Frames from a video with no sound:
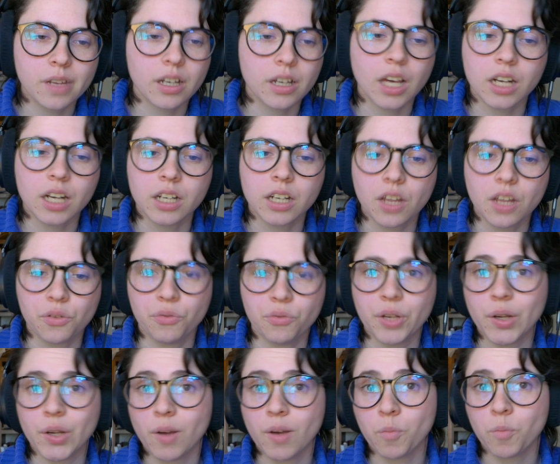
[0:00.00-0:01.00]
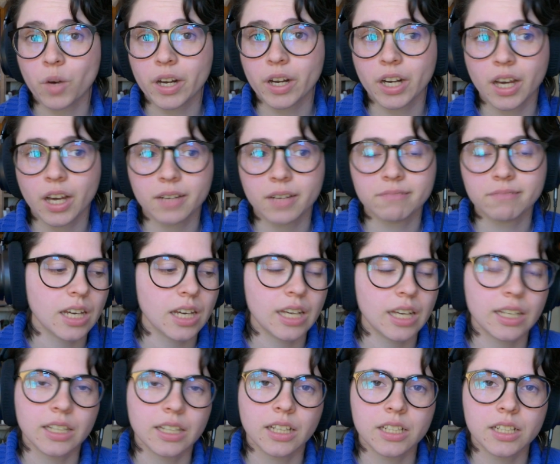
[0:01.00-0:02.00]
I've got another video I'm working on.
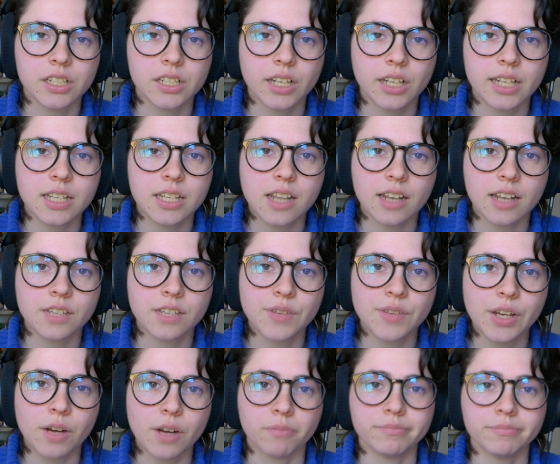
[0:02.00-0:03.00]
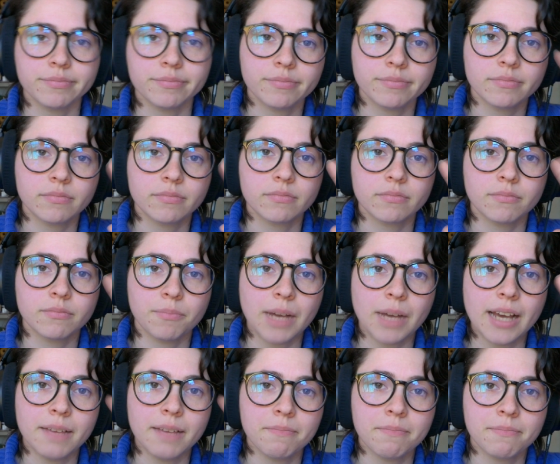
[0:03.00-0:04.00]
I'll see you guys in the next video.
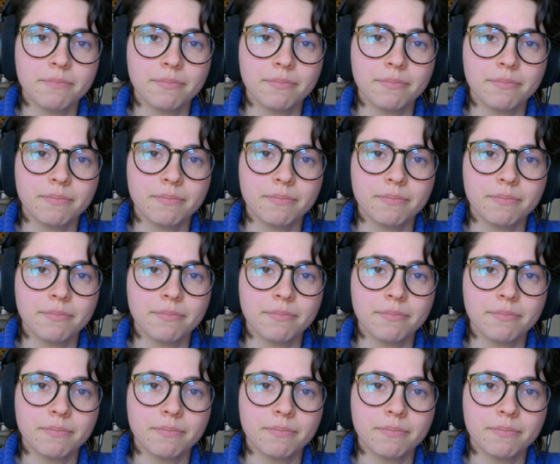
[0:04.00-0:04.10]
Bye!